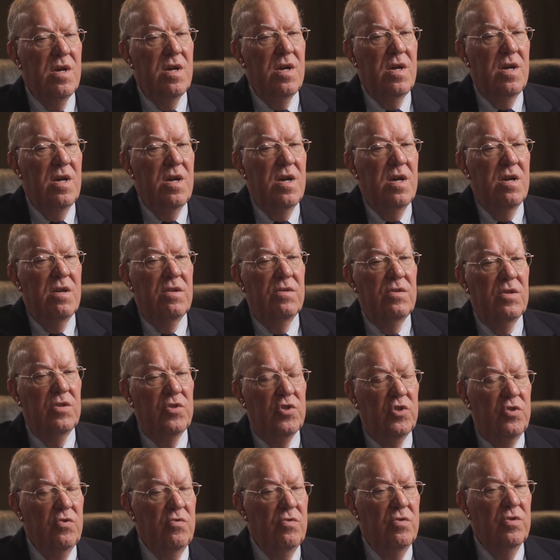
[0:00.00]
And
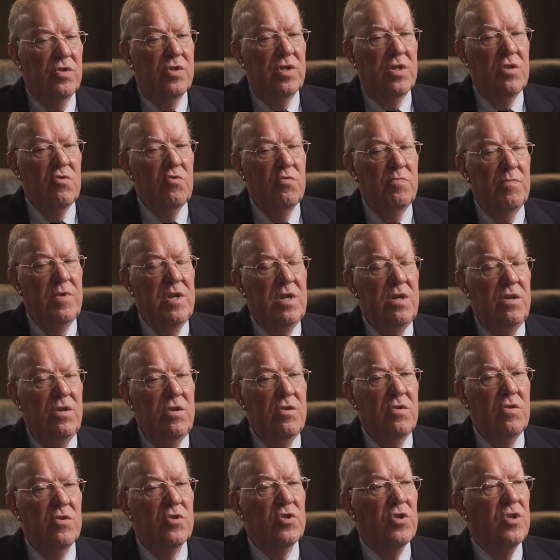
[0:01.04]
students told me
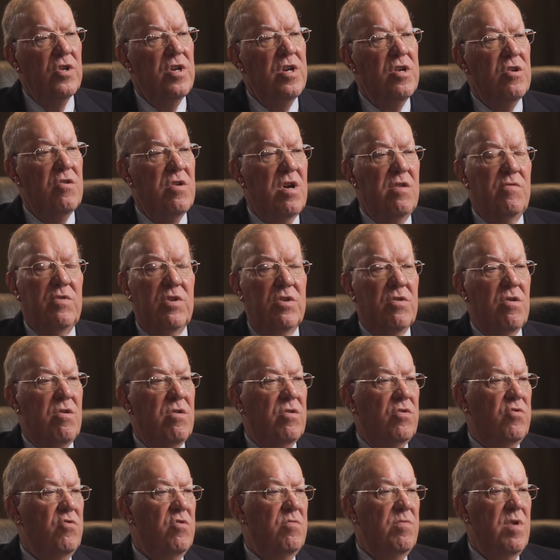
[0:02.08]
years later, I would
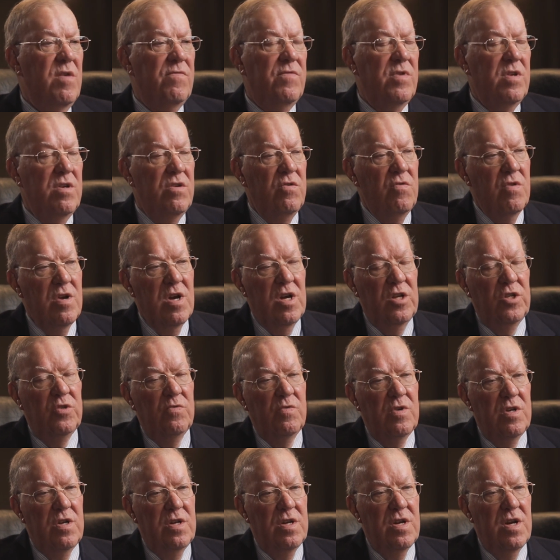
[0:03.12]
talk to them after they'd
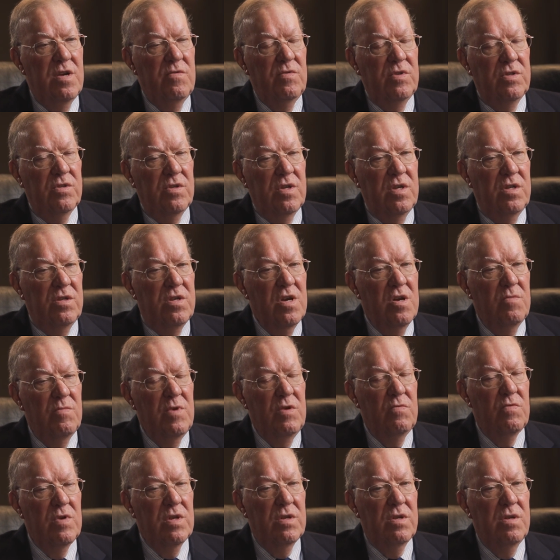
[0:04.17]
graduated, and I would say, tell me
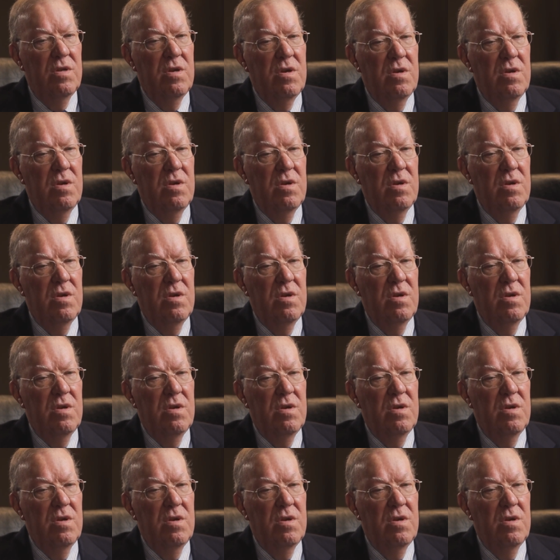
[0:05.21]
what